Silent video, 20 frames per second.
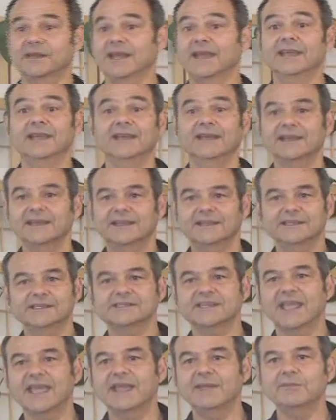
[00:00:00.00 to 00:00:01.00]
And
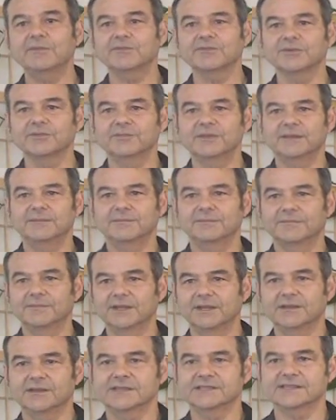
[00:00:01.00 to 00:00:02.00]
this came through me
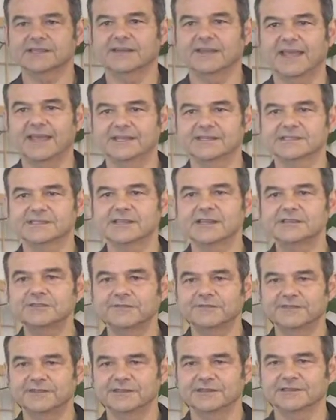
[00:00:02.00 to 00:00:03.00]
because I had
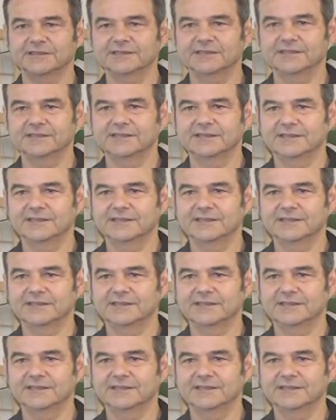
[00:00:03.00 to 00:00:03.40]
such fear.